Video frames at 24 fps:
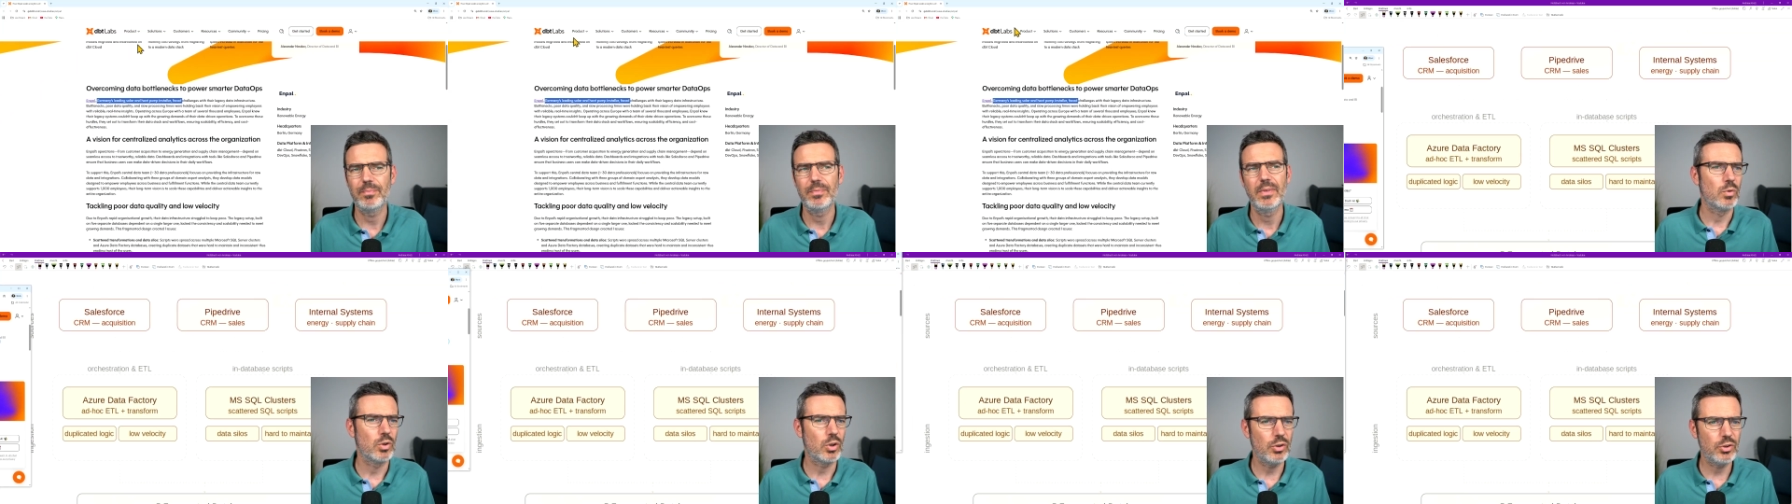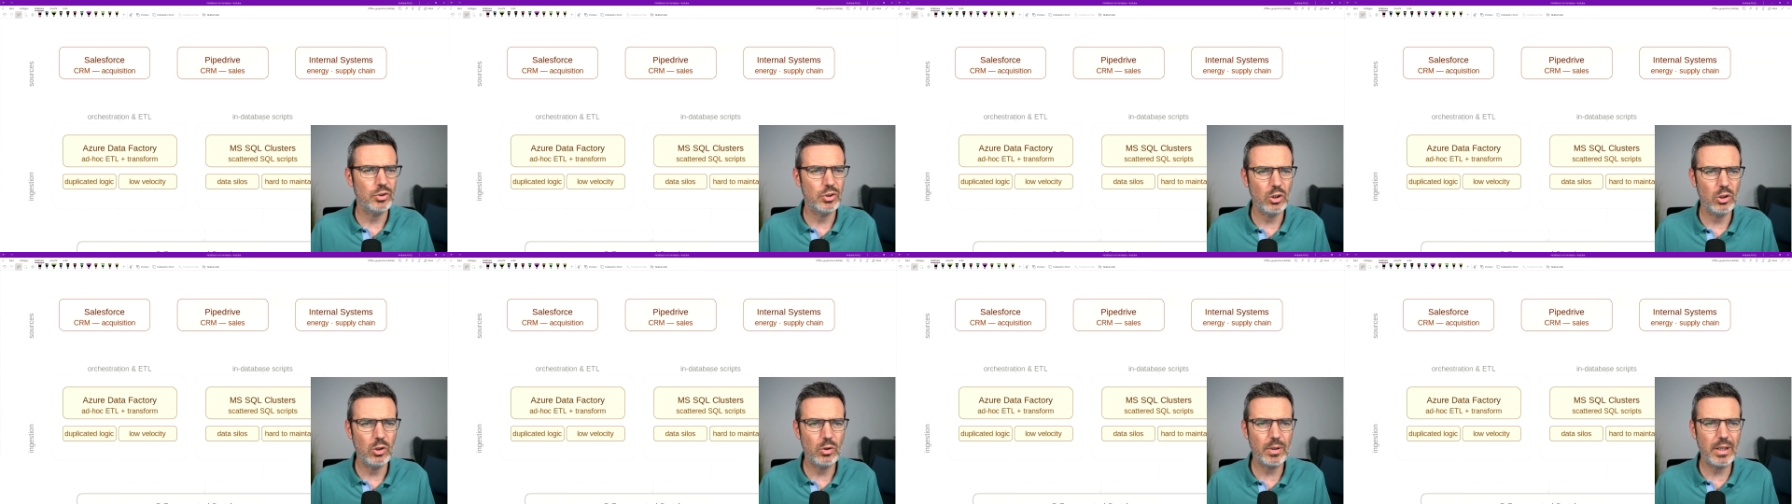We're
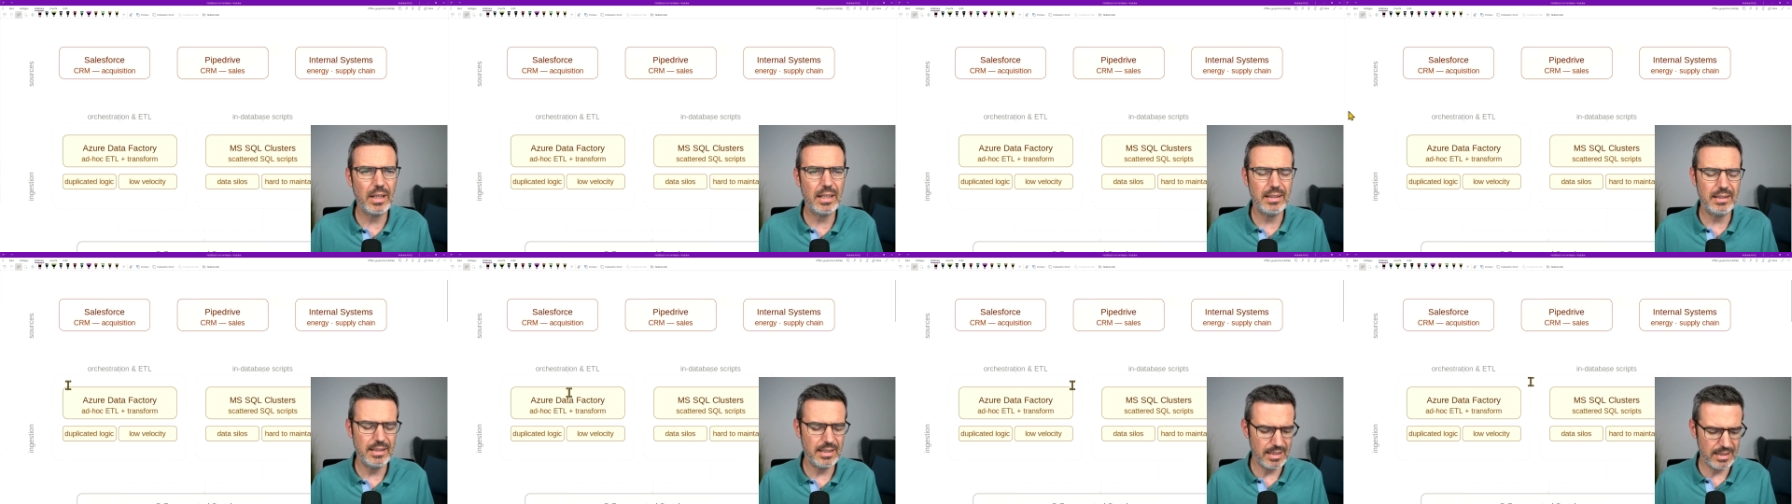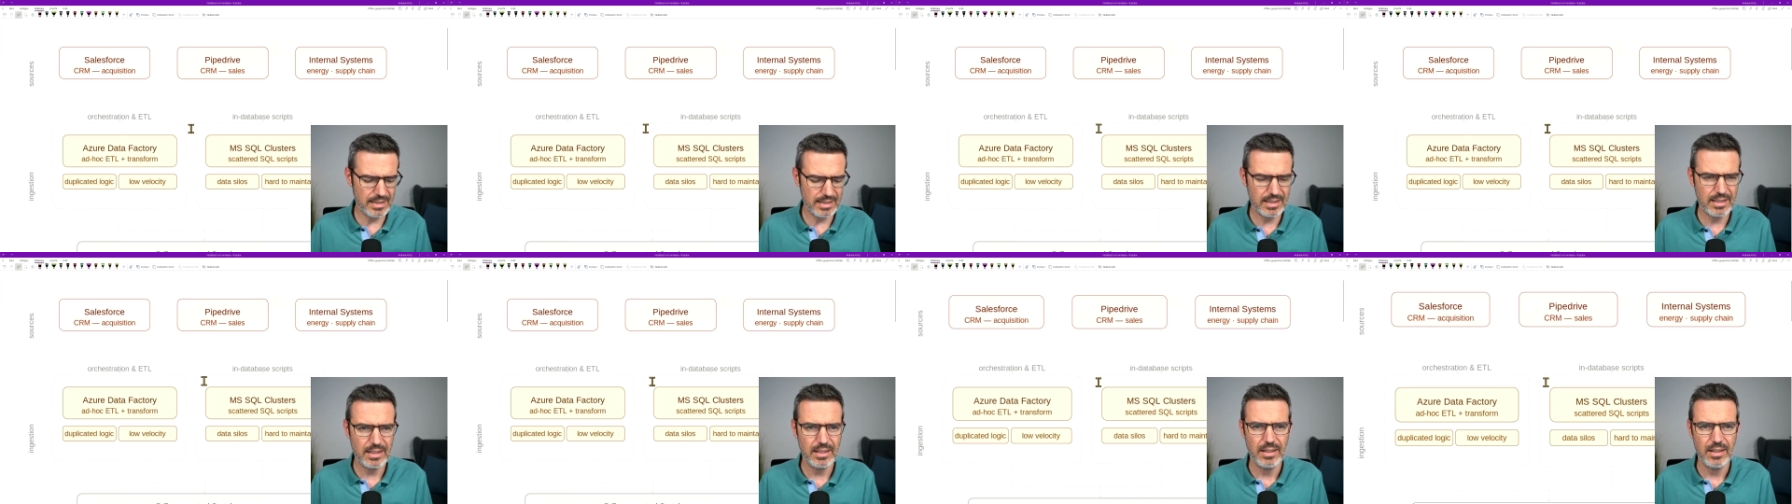going to look at
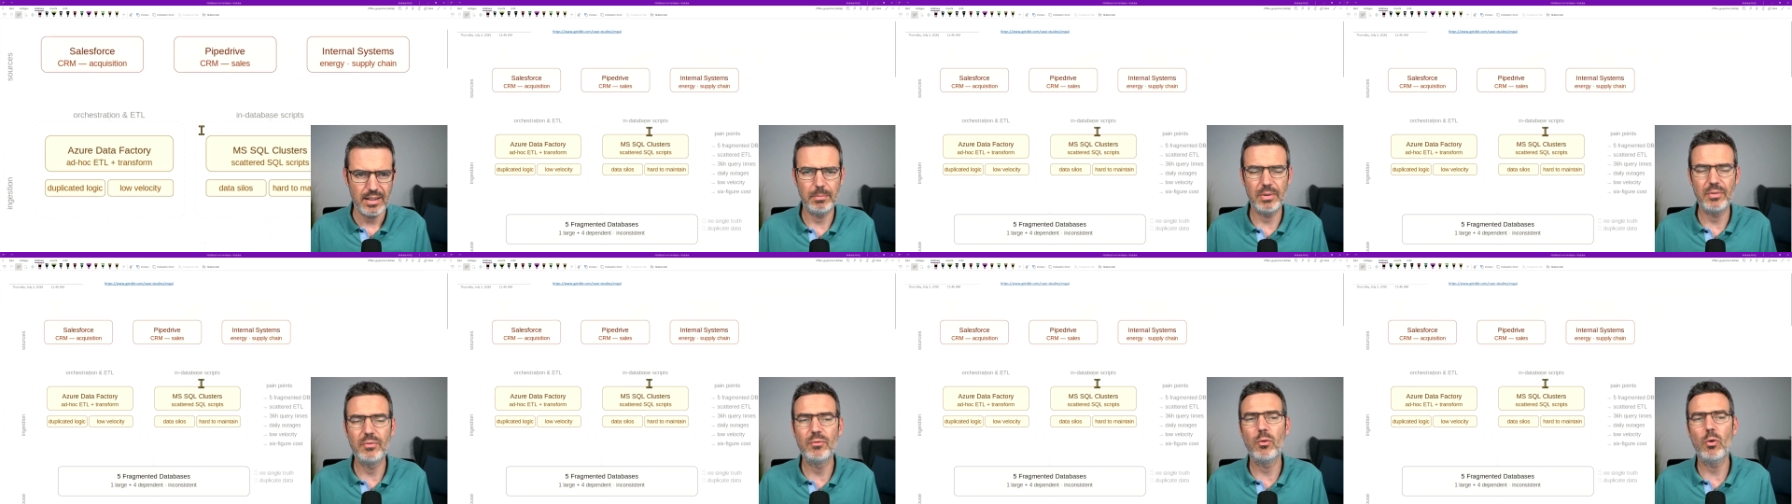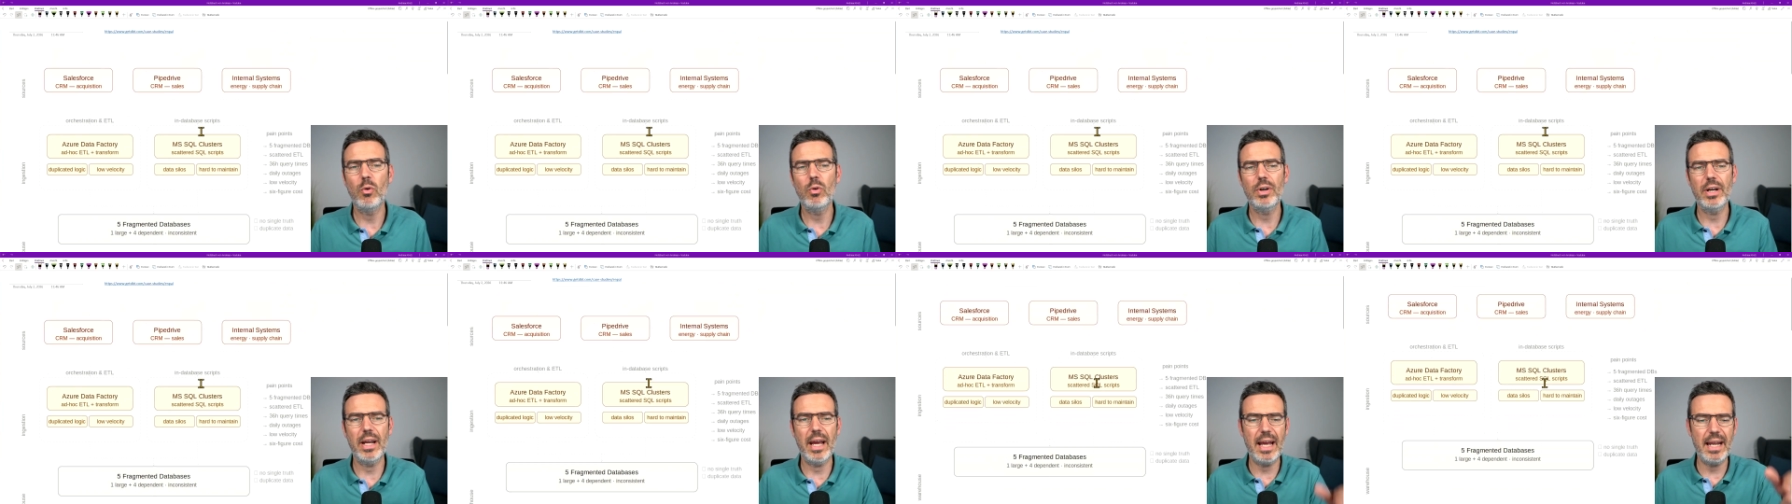this
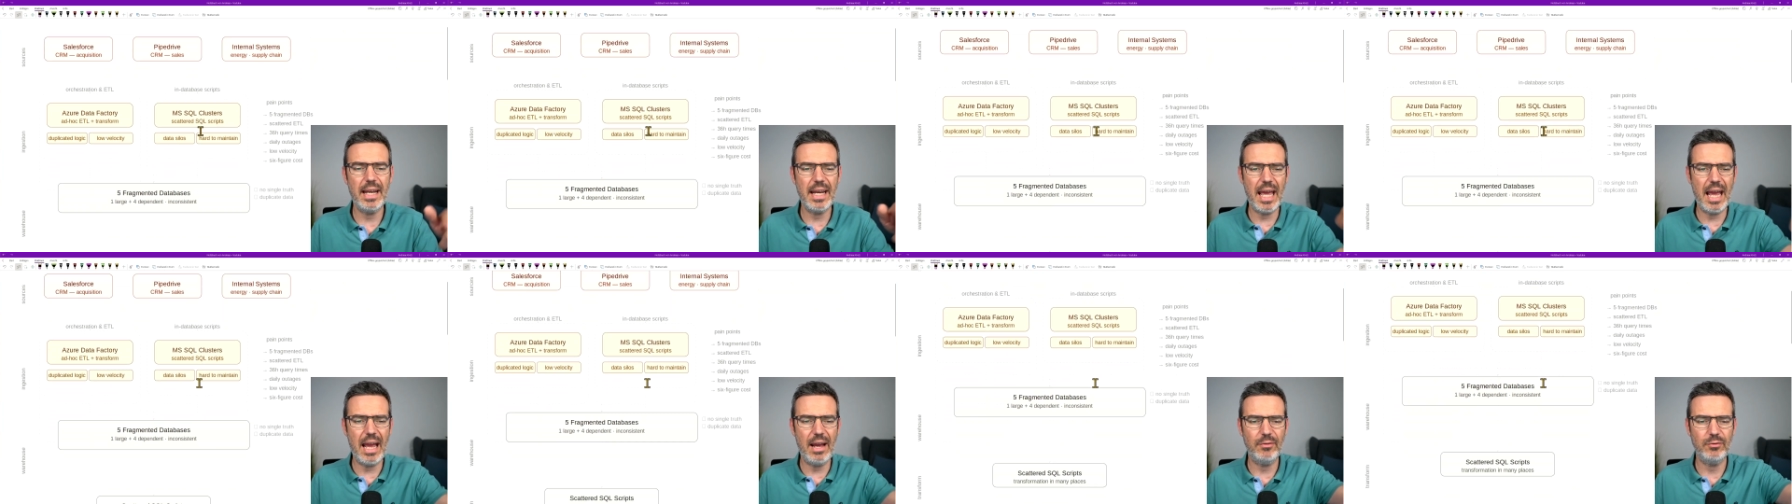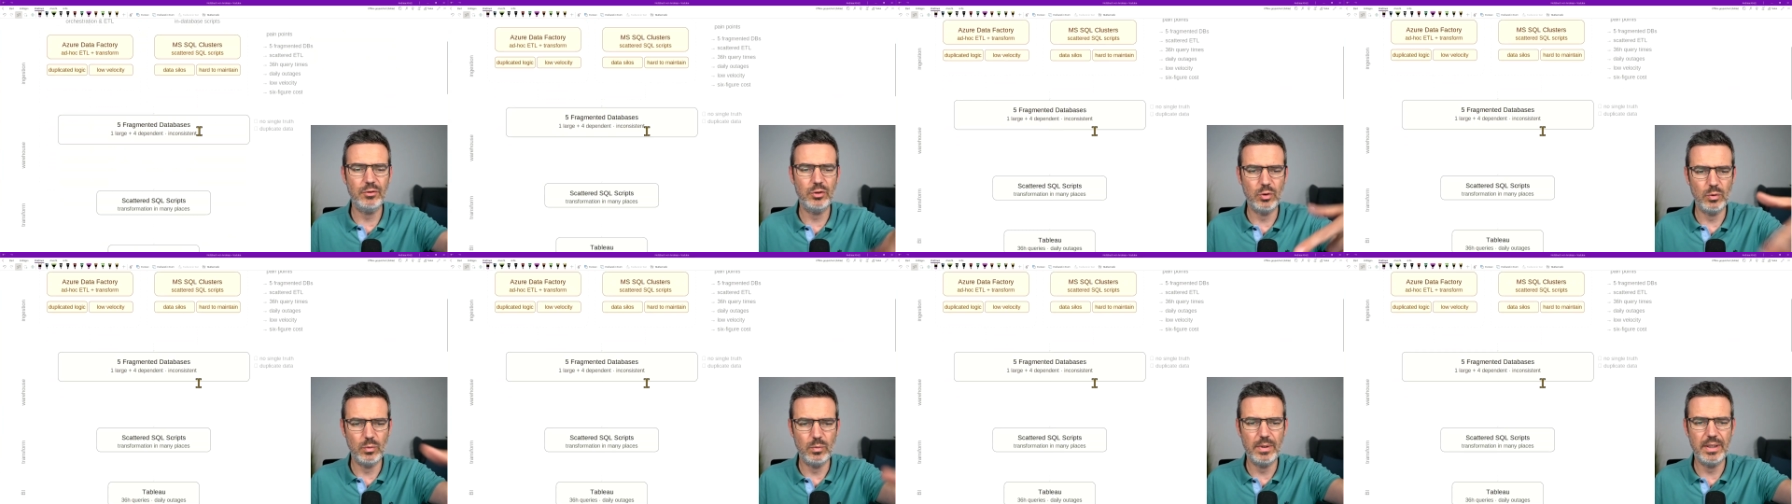before and
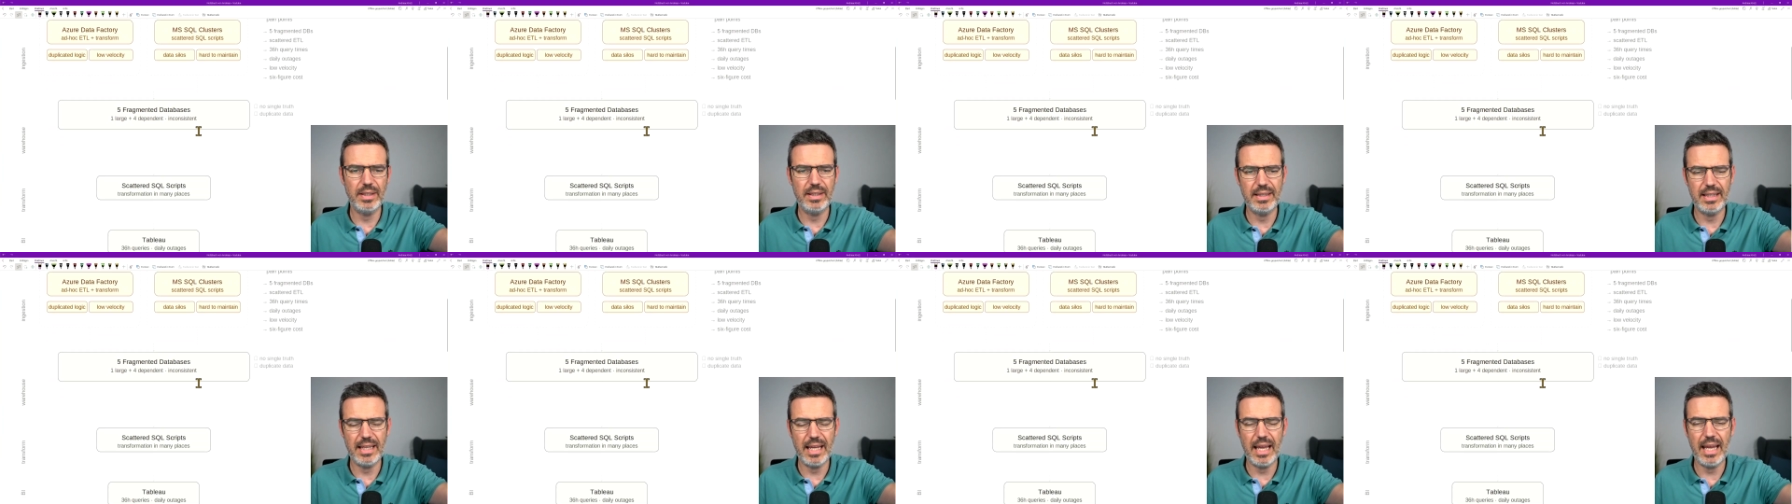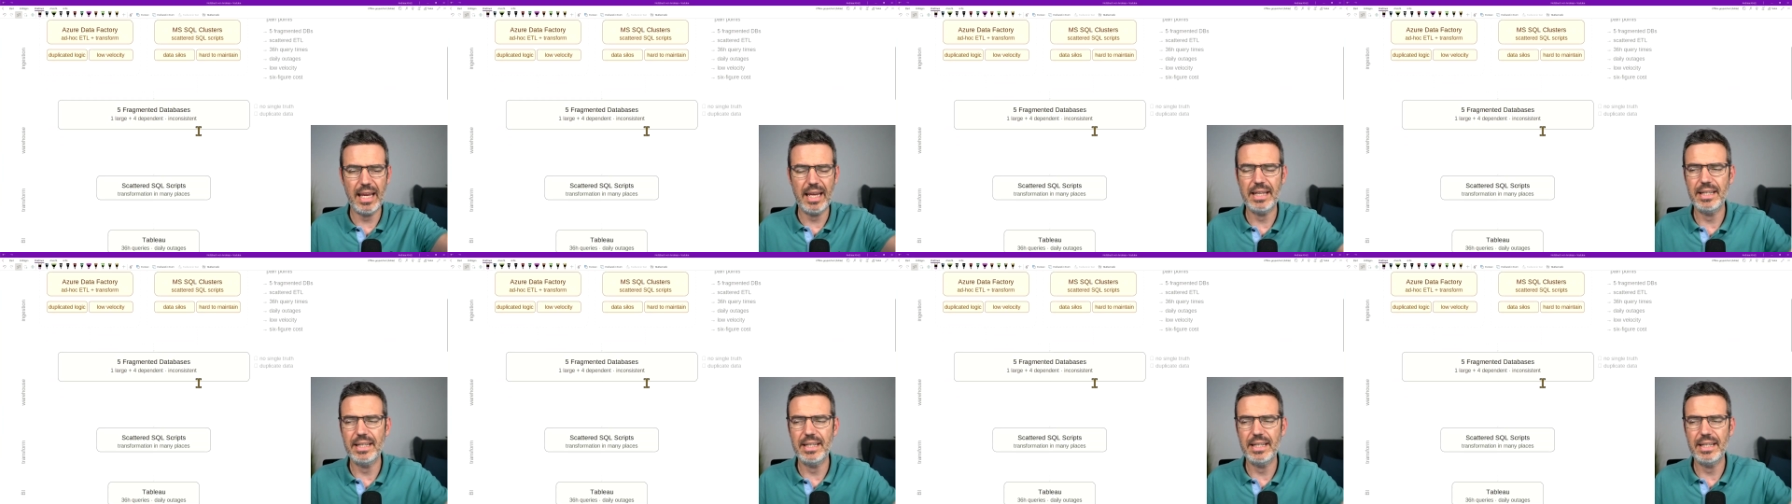after with